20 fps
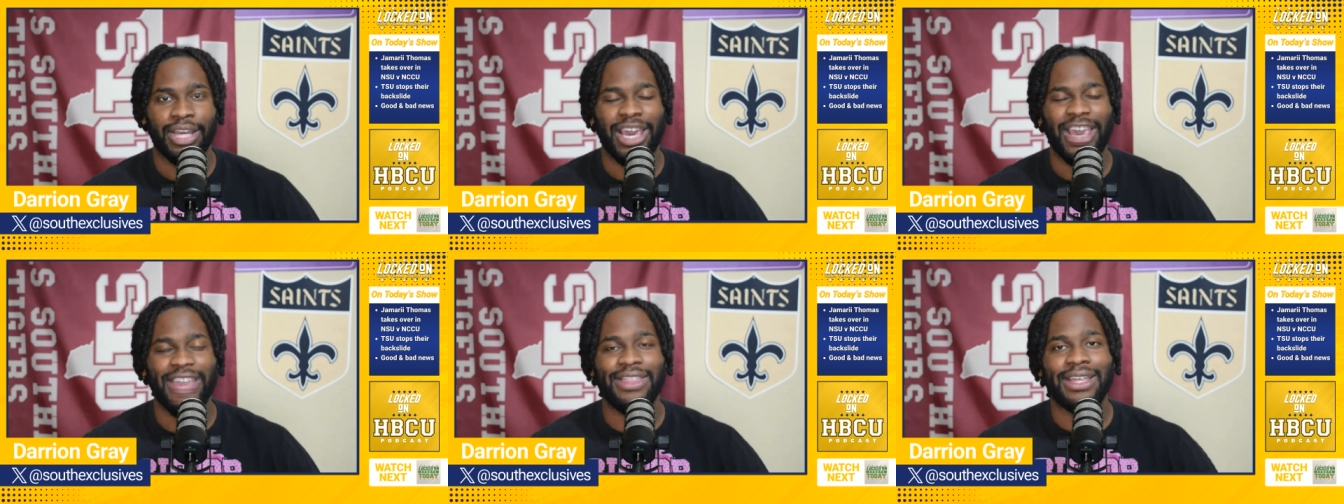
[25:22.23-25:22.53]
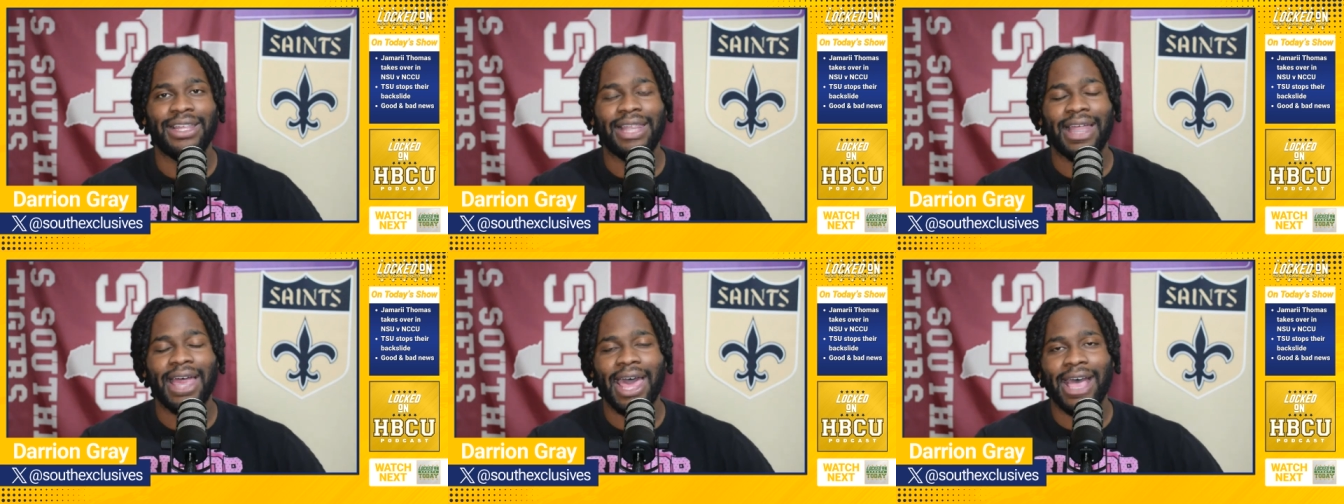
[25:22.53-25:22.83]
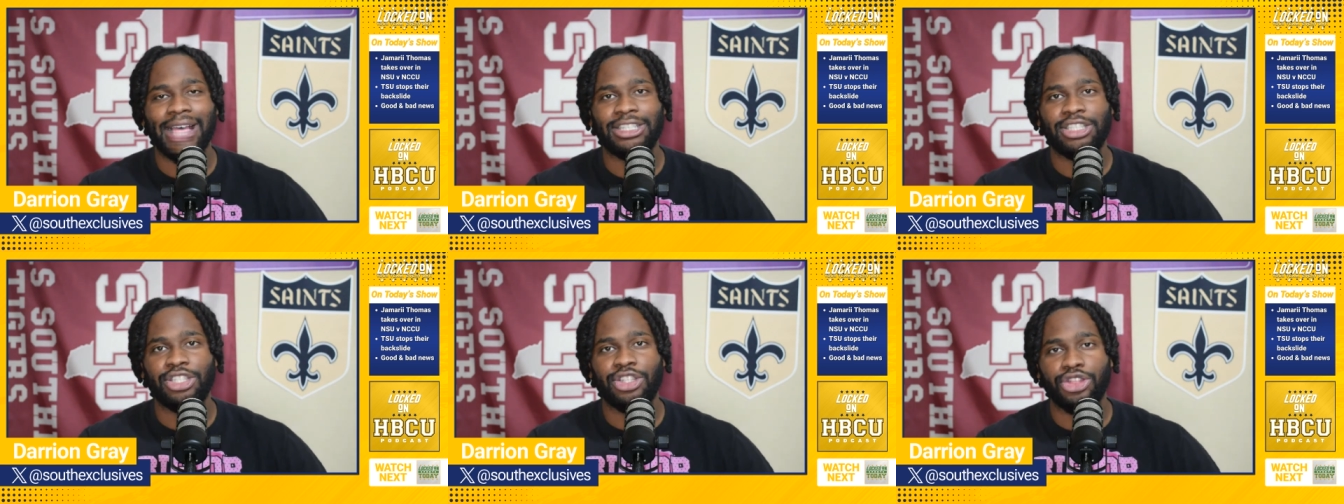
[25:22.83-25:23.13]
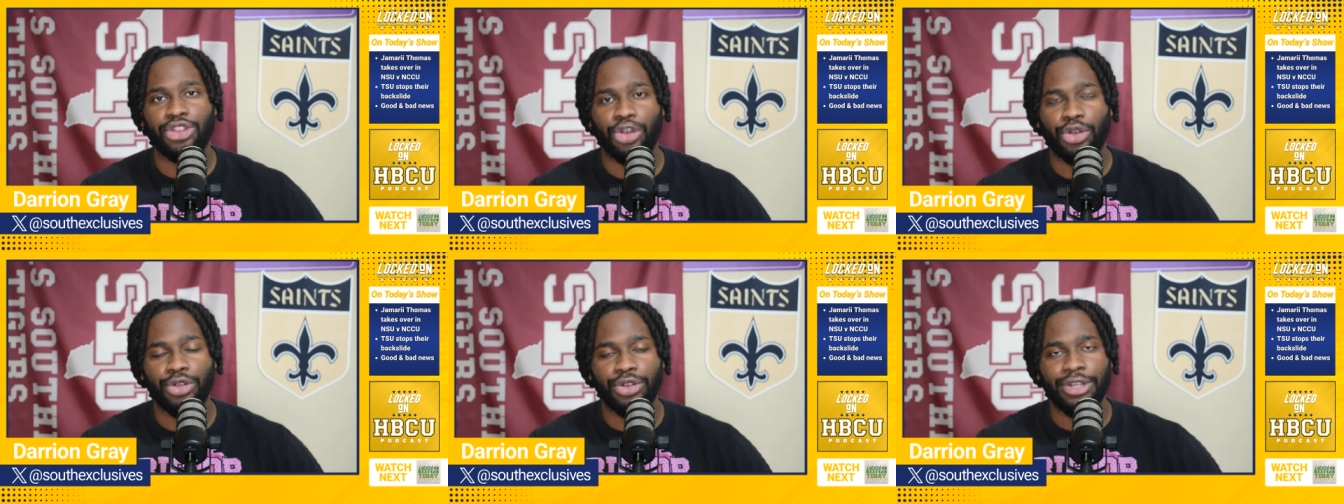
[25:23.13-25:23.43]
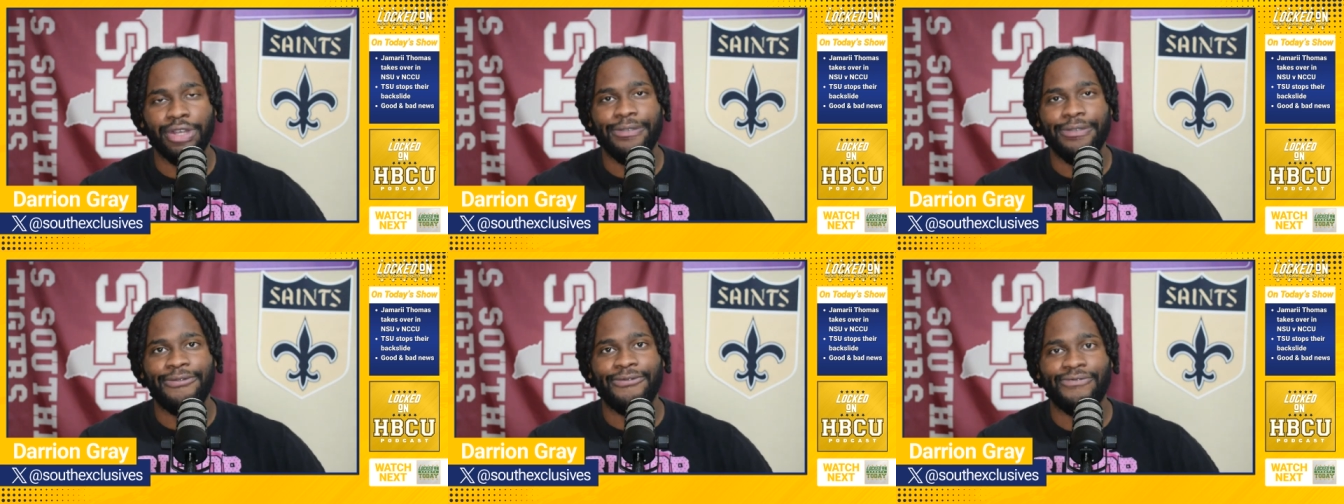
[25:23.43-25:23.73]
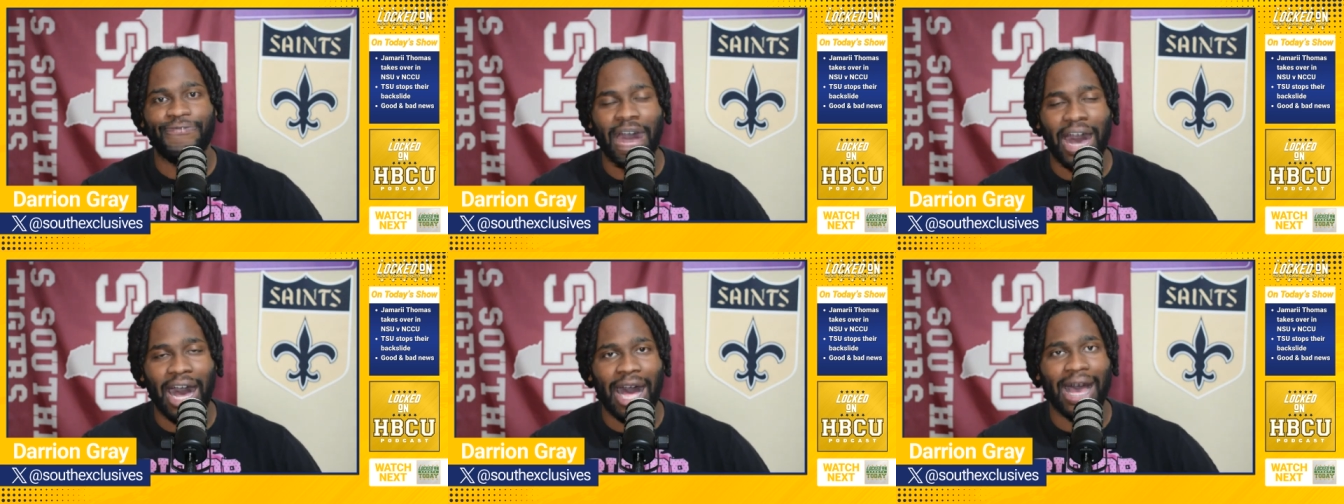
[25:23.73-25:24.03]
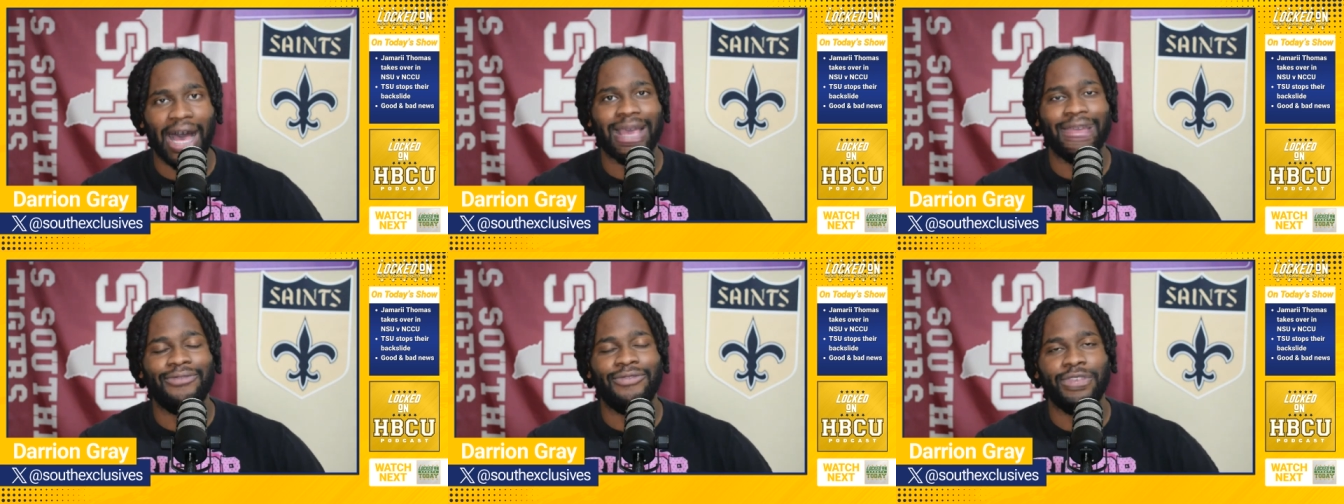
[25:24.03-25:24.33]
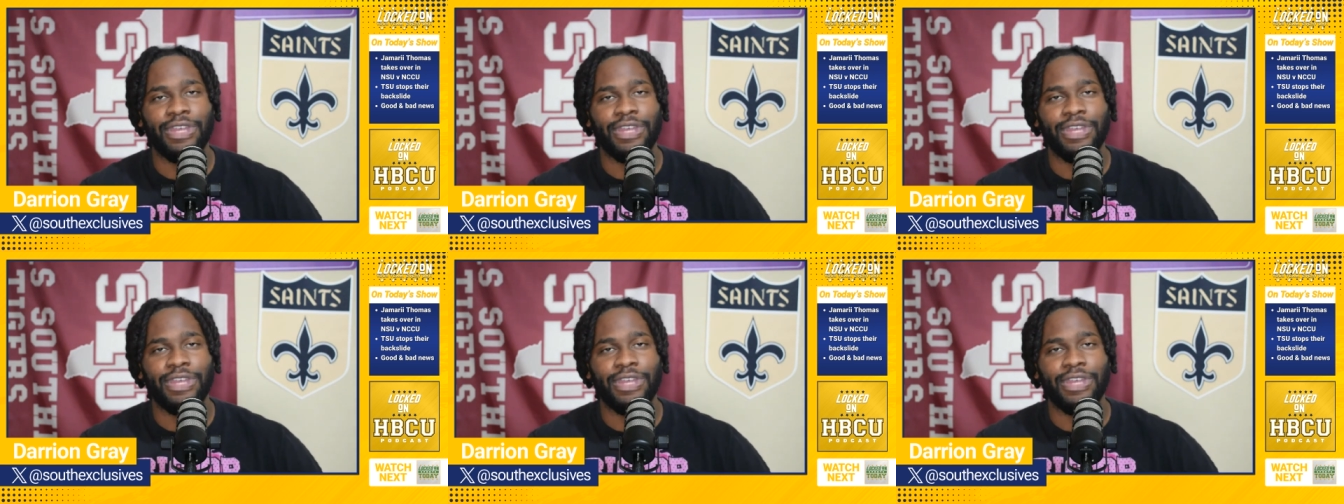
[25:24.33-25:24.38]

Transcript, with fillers: in the last 35